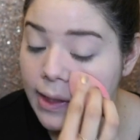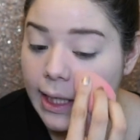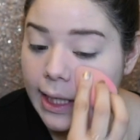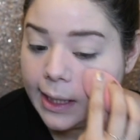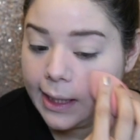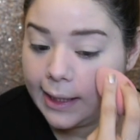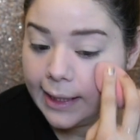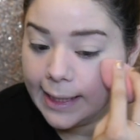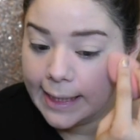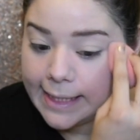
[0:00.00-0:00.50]
And
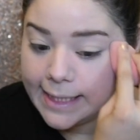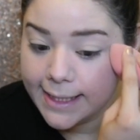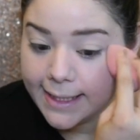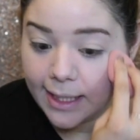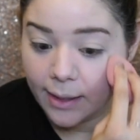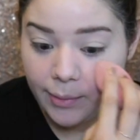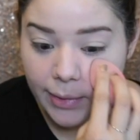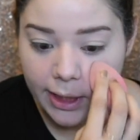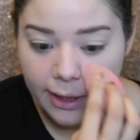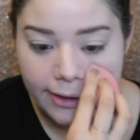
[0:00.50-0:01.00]
I like to
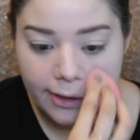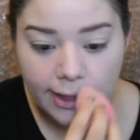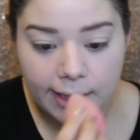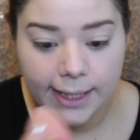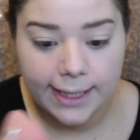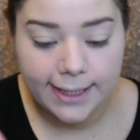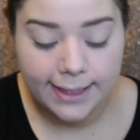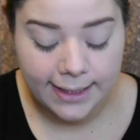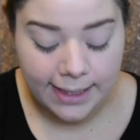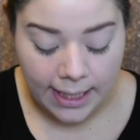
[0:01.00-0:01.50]
set my under
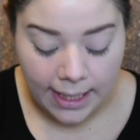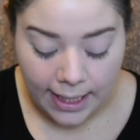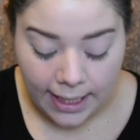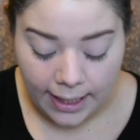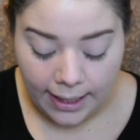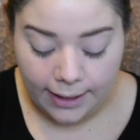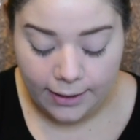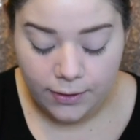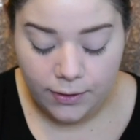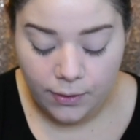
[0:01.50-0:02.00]
eyes
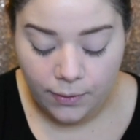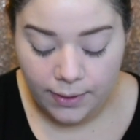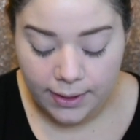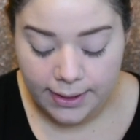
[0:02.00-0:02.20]
as soon